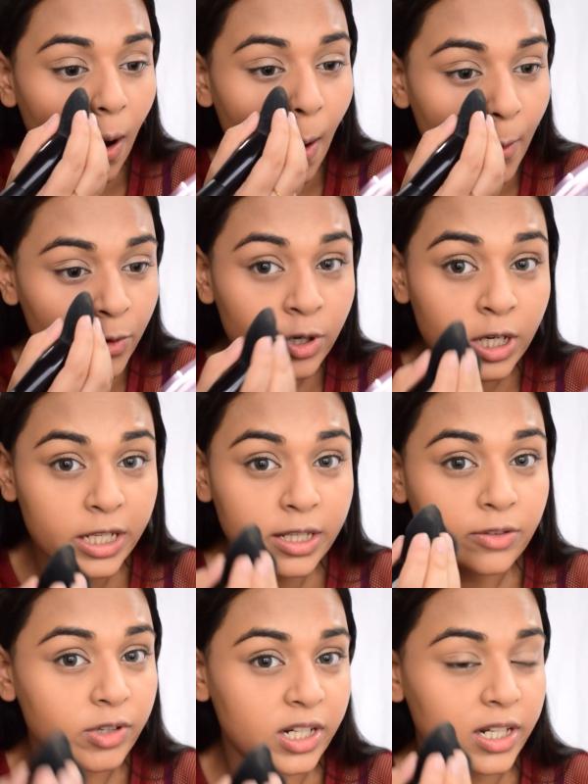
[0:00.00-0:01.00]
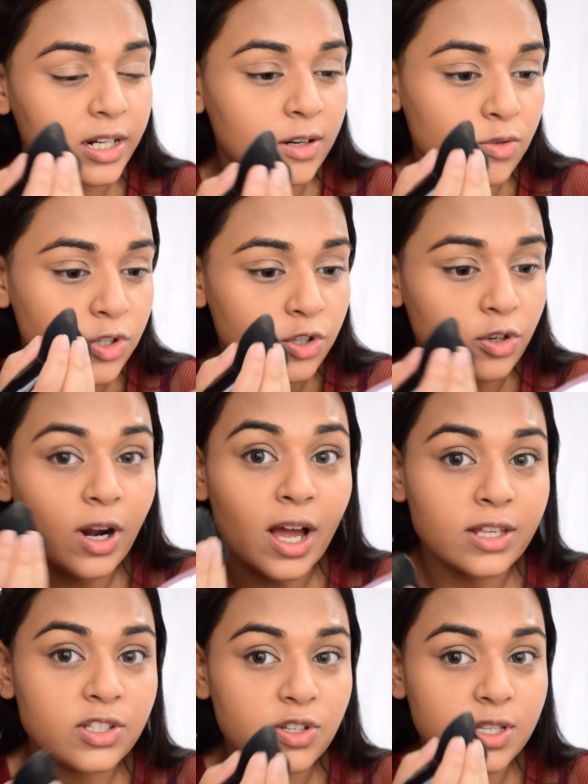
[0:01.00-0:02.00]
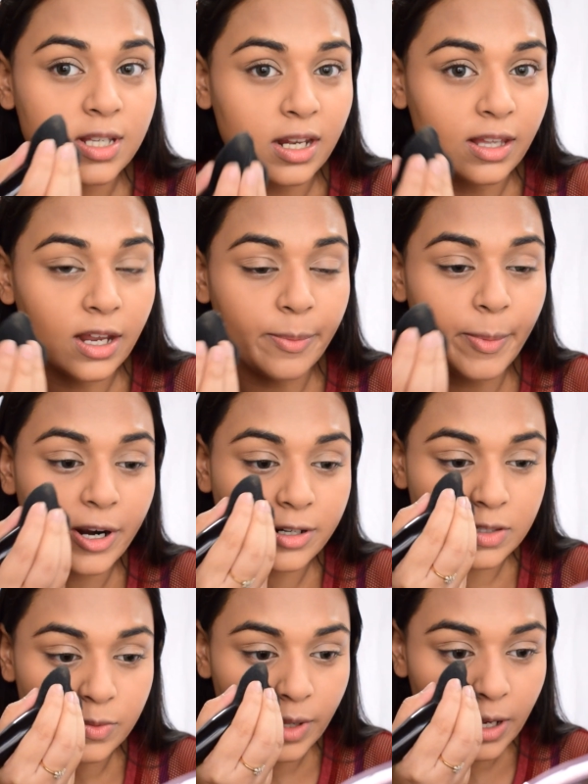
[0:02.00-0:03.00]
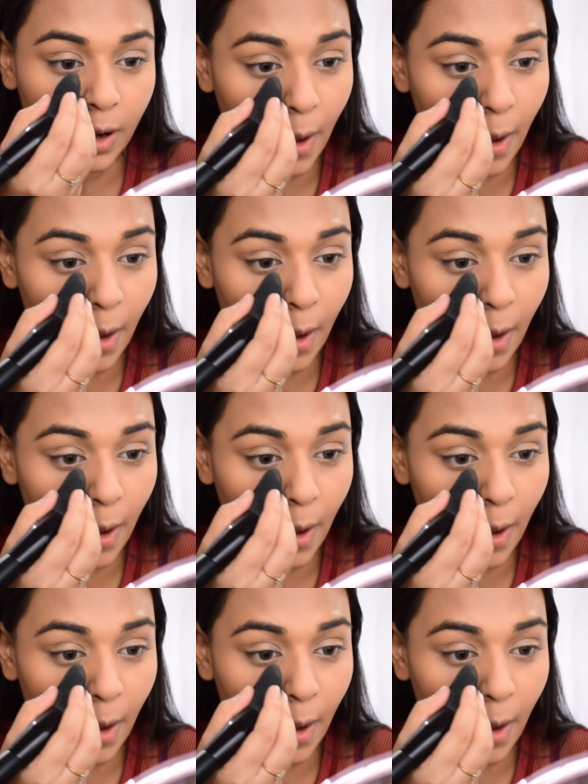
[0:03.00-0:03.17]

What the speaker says: really close to your eyes to set that part as well.